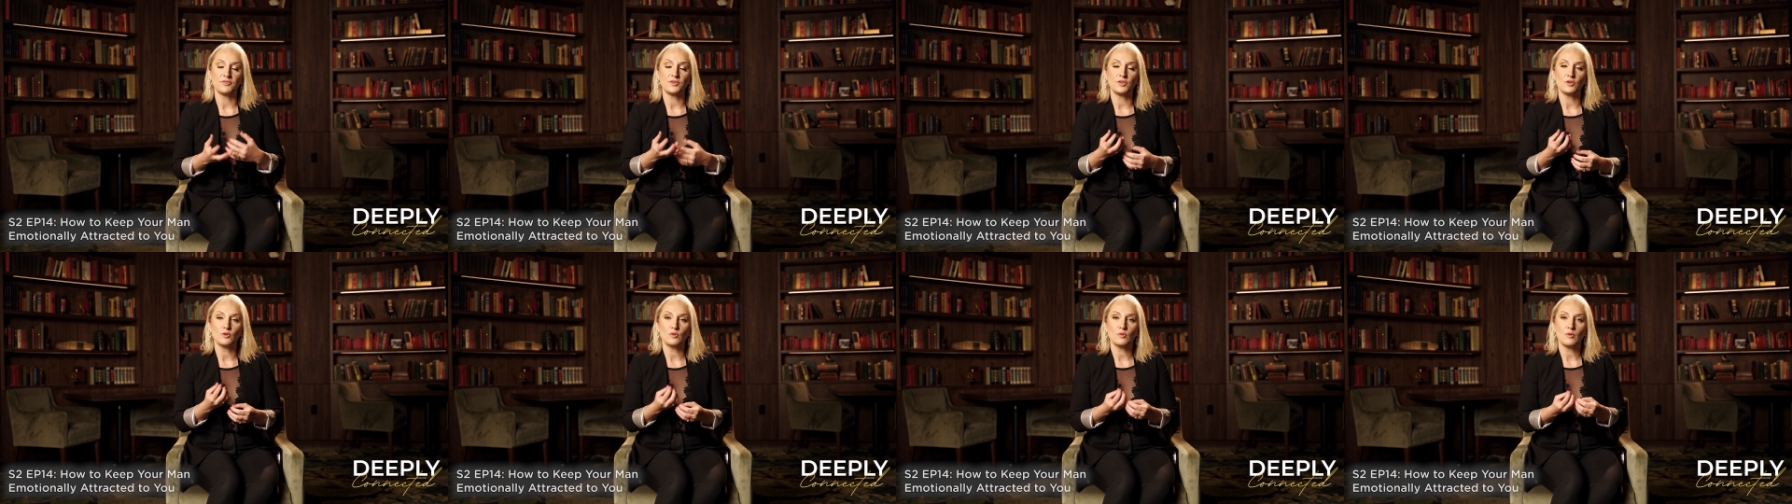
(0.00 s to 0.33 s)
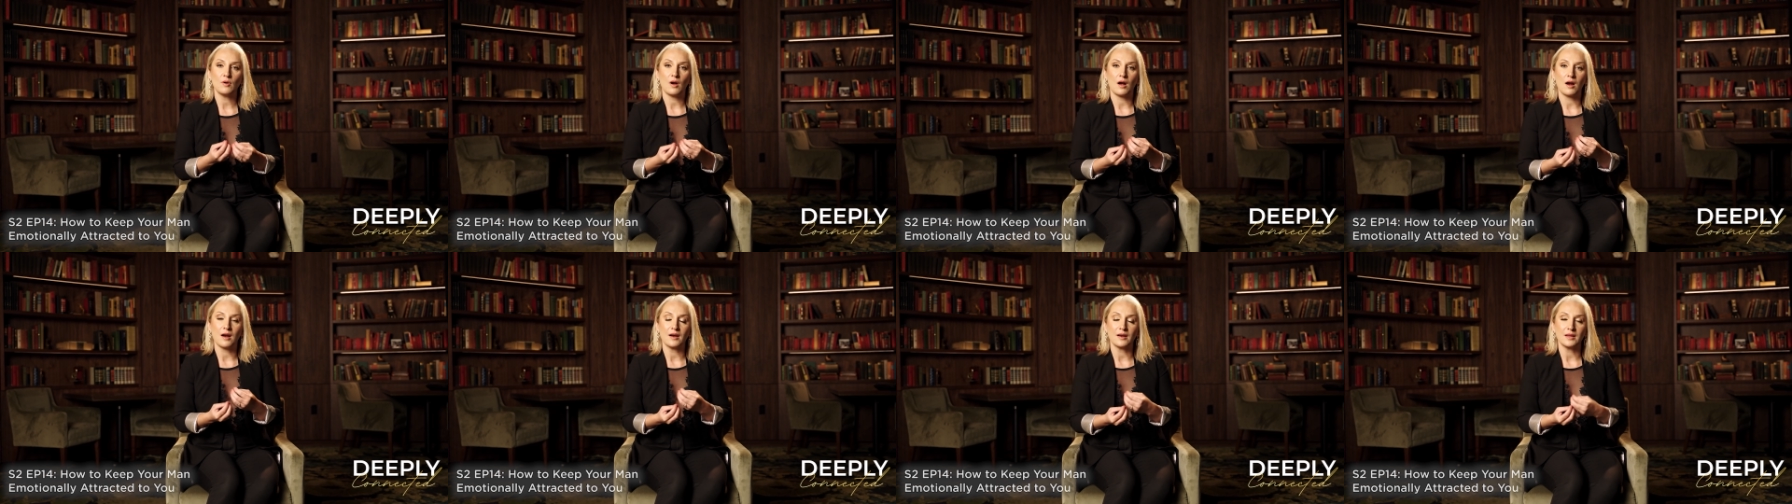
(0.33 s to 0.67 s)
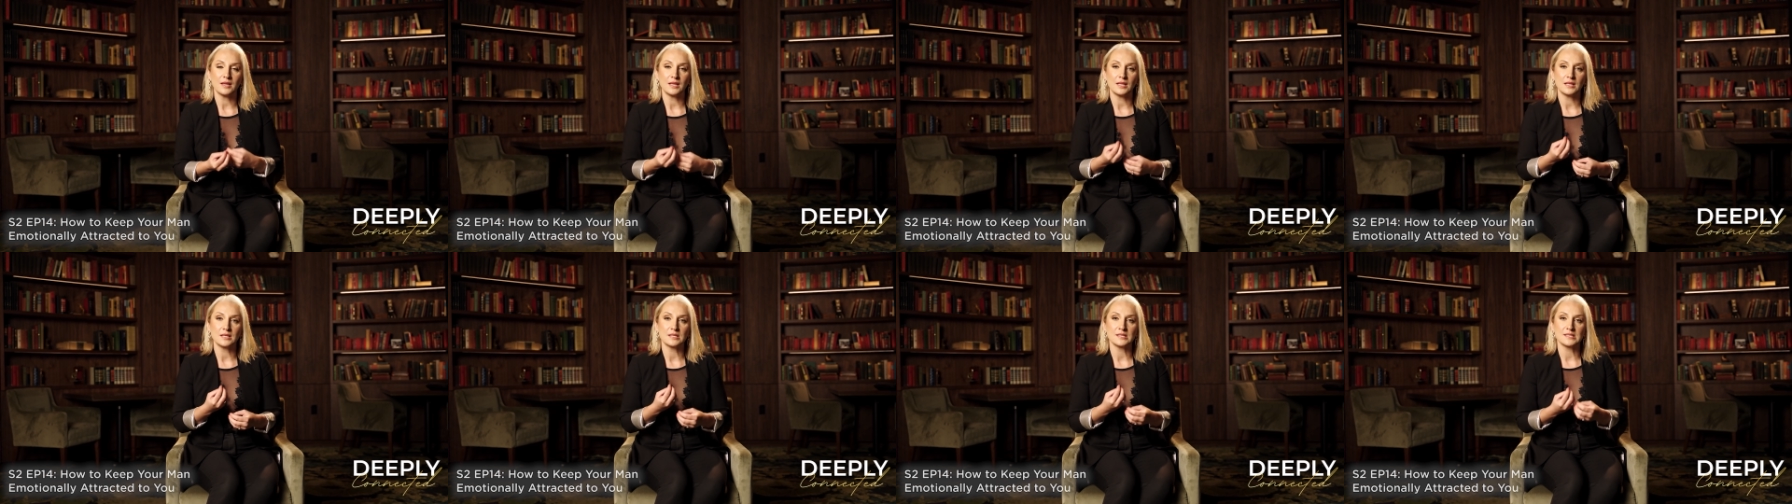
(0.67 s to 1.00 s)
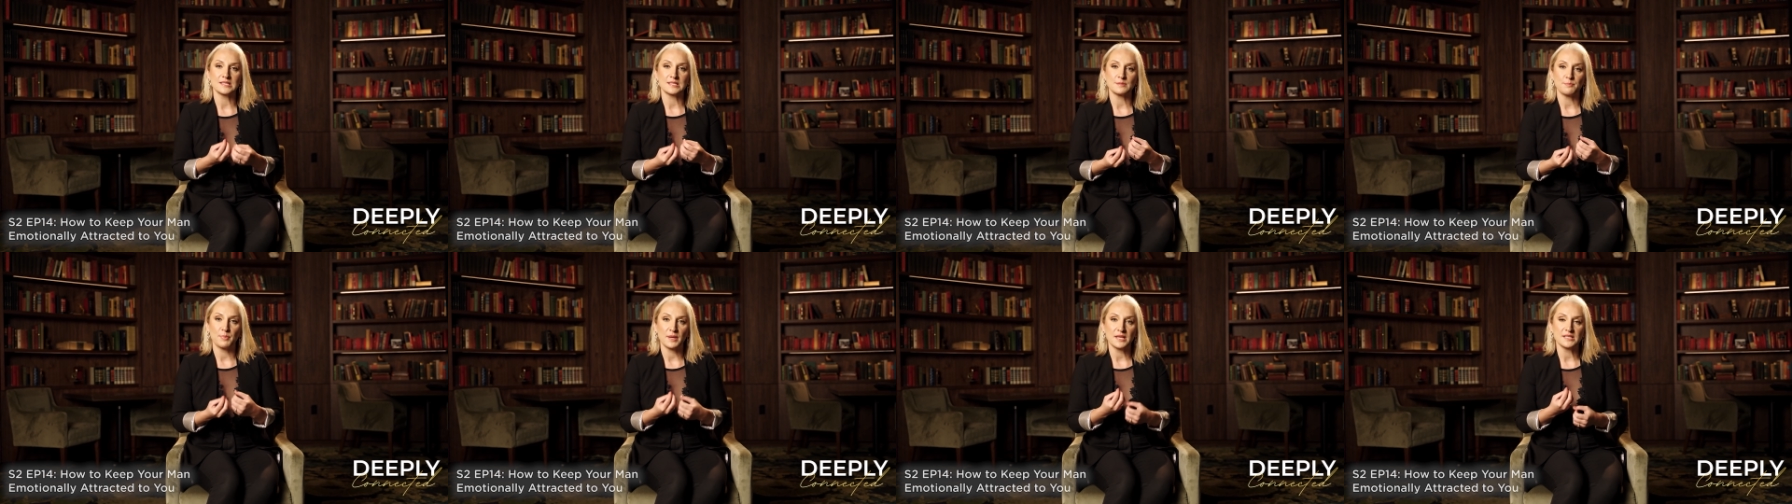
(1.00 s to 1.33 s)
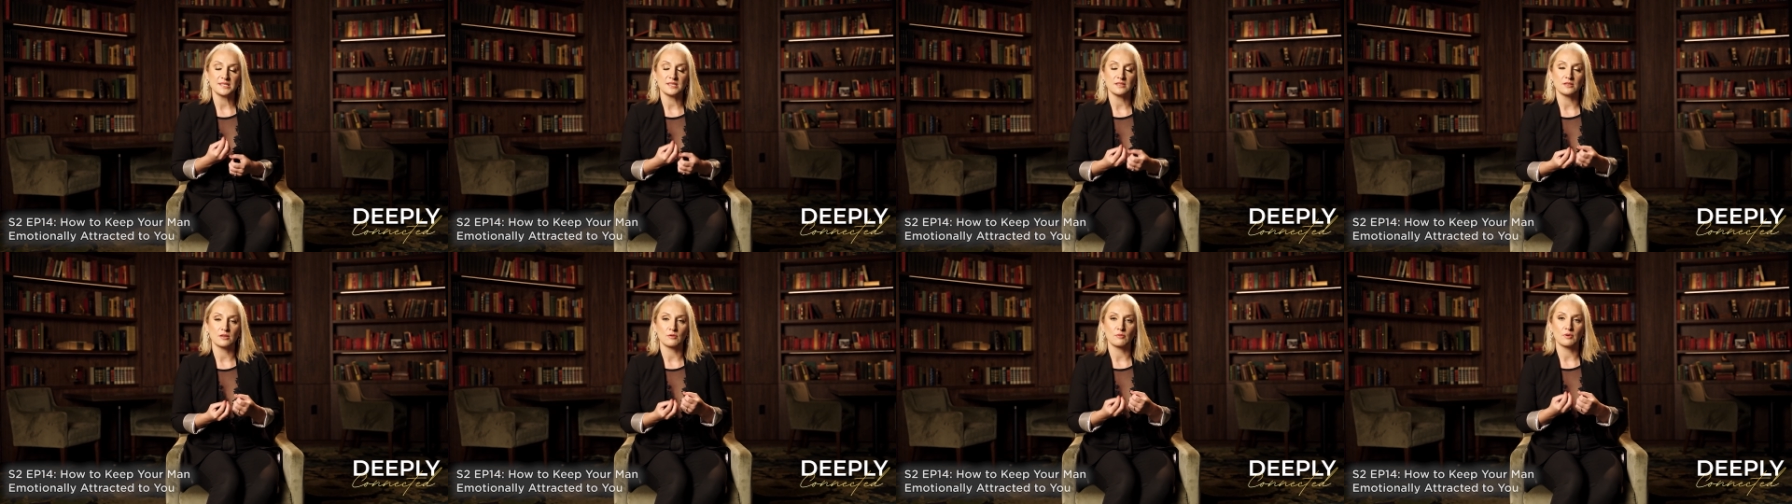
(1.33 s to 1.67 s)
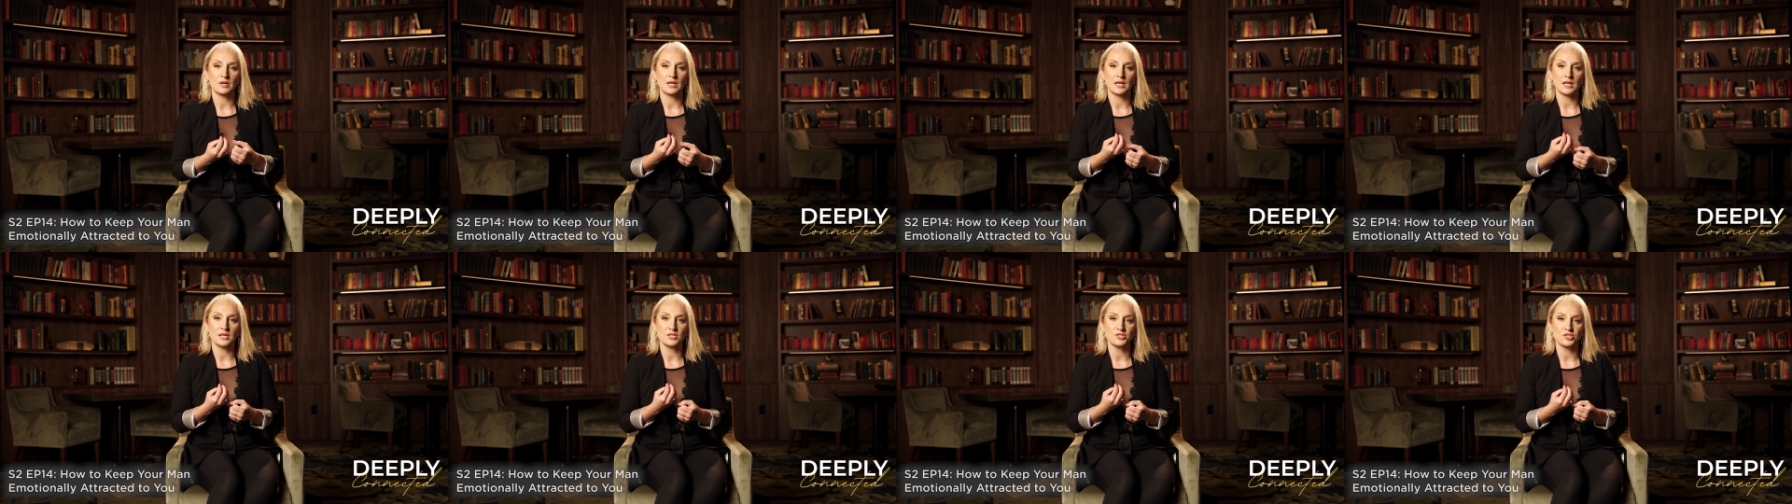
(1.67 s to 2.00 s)
you are in the space in your
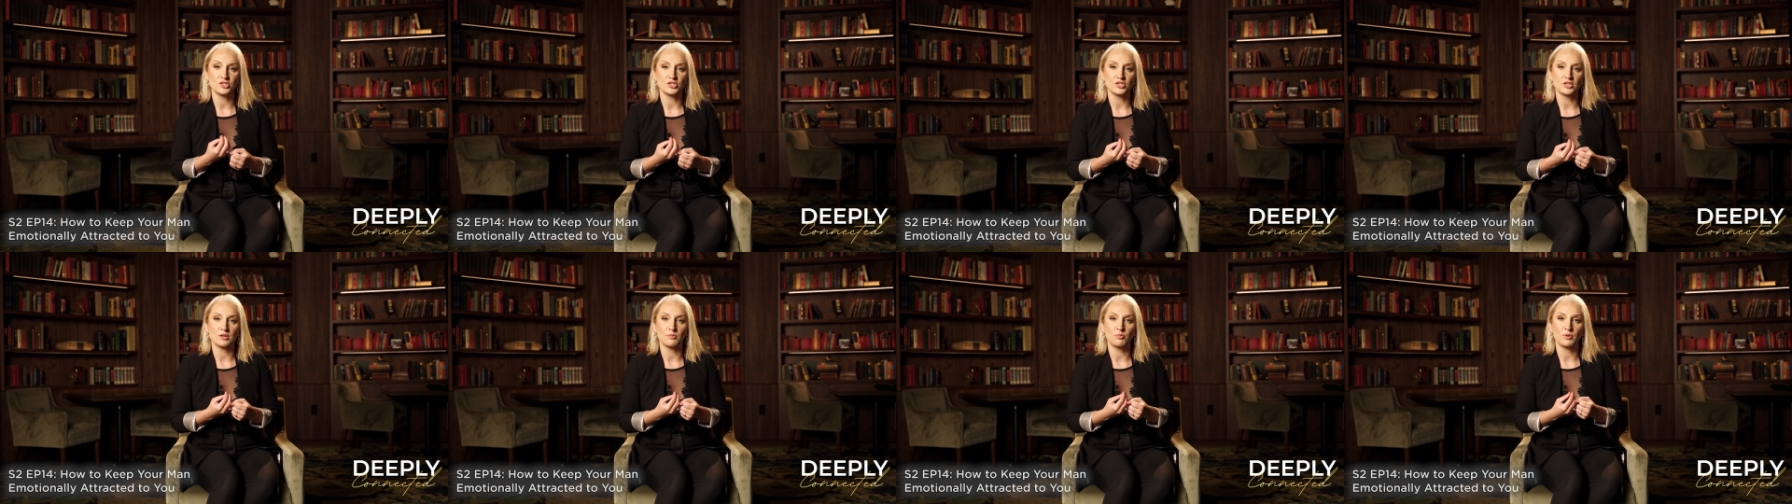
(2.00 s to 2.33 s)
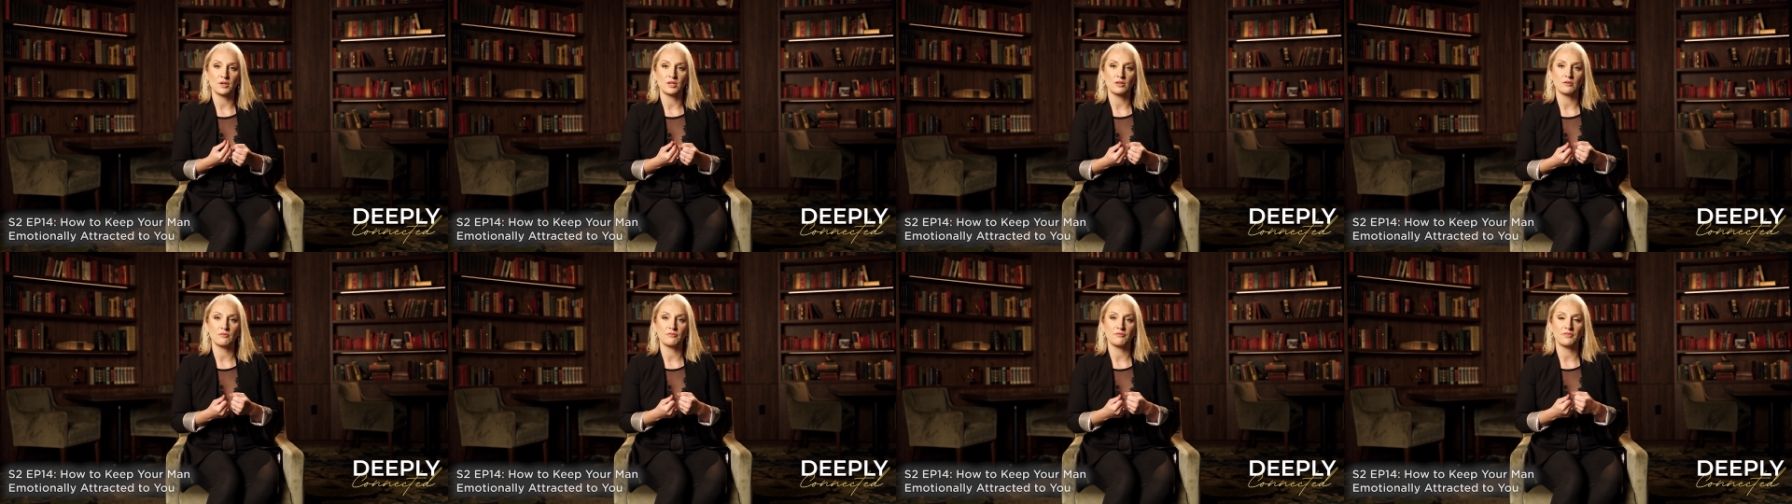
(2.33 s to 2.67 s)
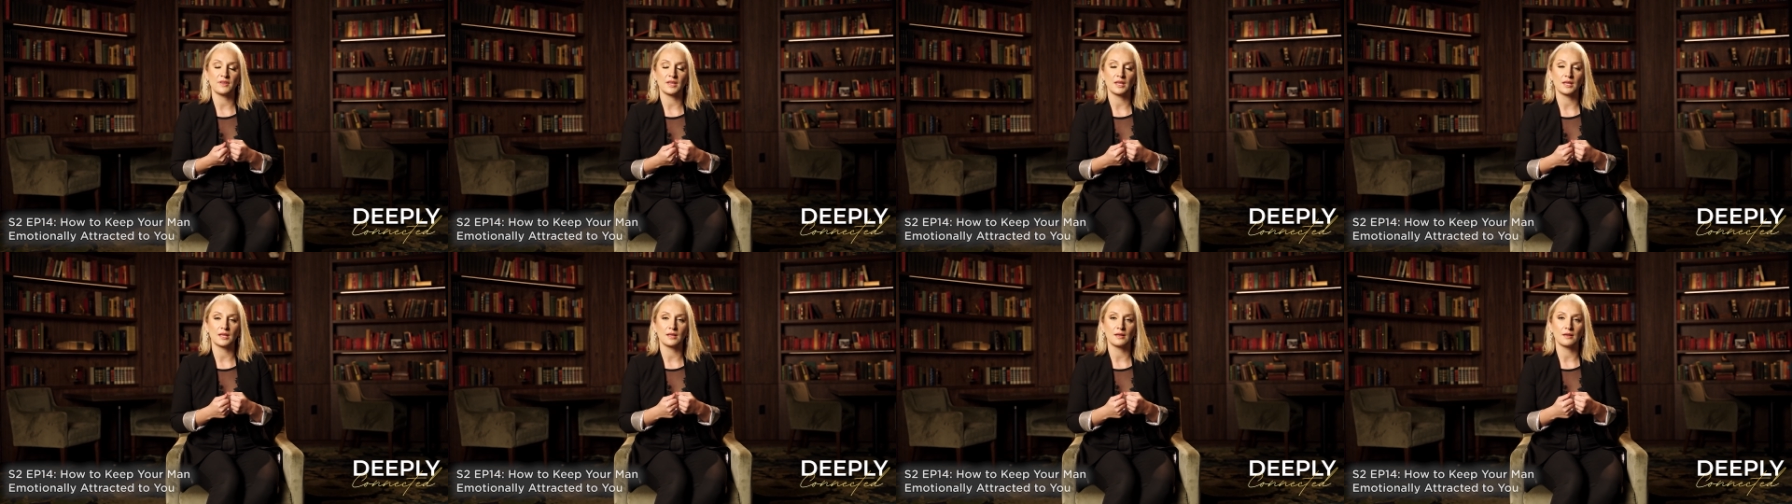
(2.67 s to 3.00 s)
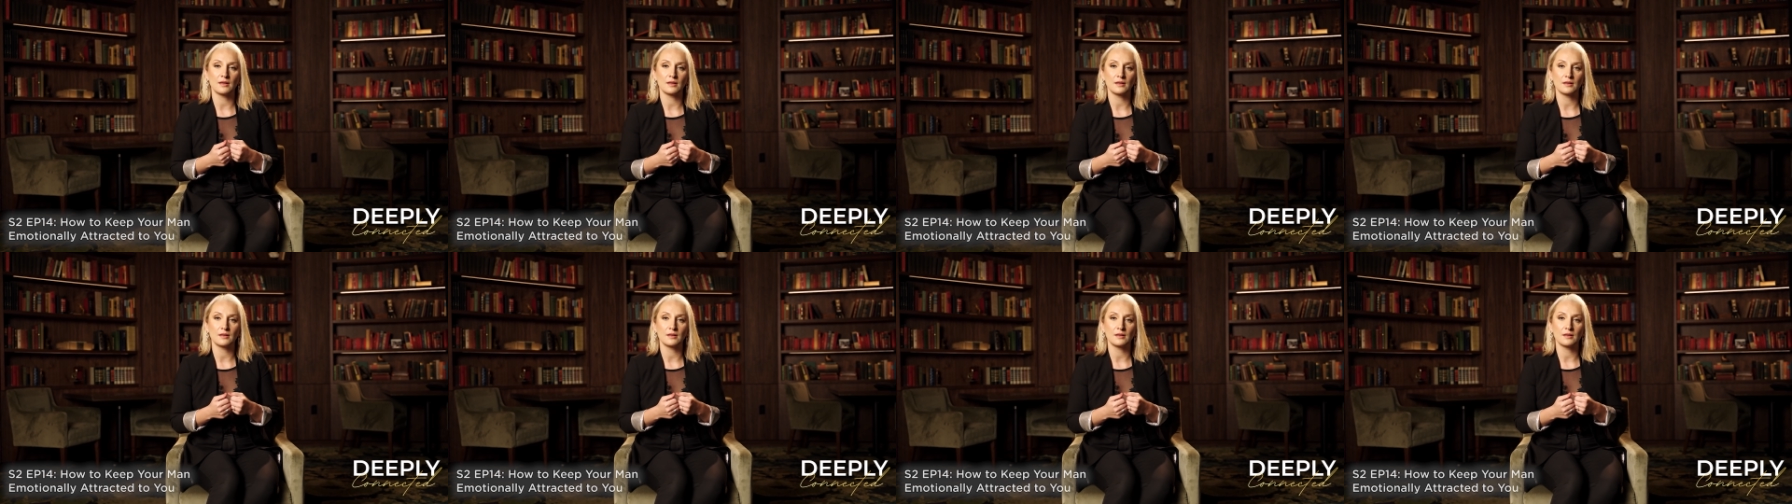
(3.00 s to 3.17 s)
relationship when you think,